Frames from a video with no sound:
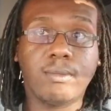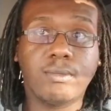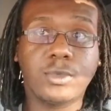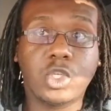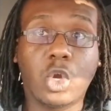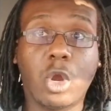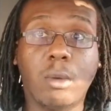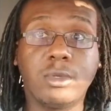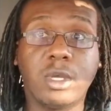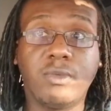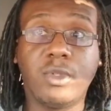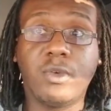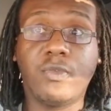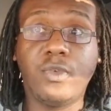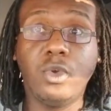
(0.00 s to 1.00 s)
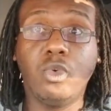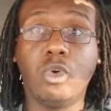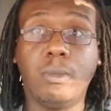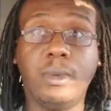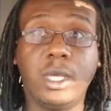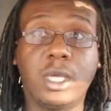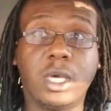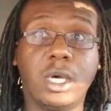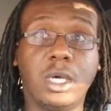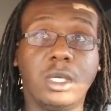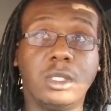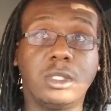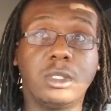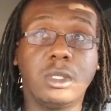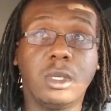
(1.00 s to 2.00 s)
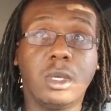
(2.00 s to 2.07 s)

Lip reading: terms of the fuel, because